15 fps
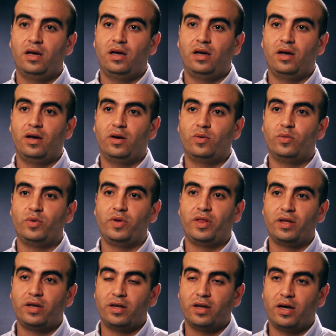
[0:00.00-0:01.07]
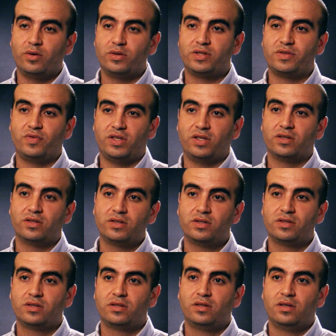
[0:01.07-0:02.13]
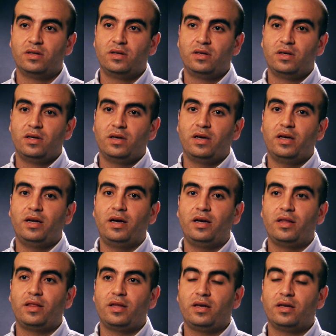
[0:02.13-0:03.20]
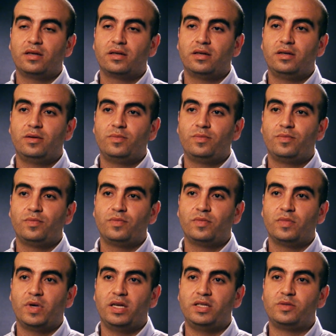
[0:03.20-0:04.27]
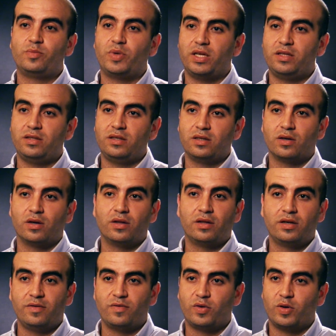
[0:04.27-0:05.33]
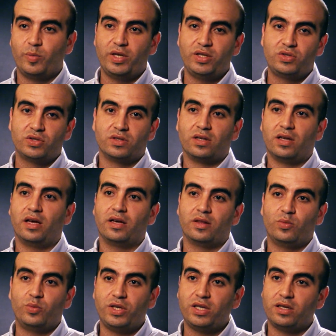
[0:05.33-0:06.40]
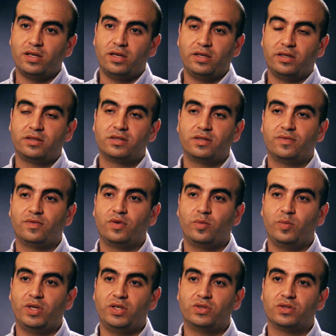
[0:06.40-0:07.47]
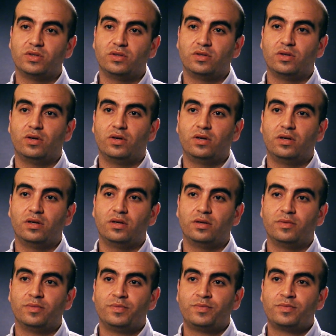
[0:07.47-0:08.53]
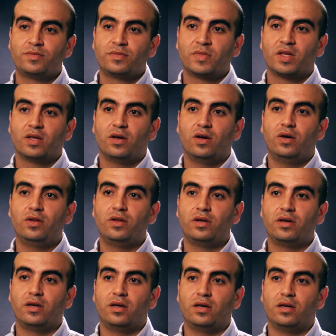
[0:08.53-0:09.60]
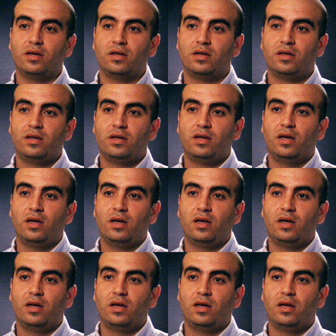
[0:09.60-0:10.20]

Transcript: within our spheres. And I think, and spreading other information like the WikiLeaks information or other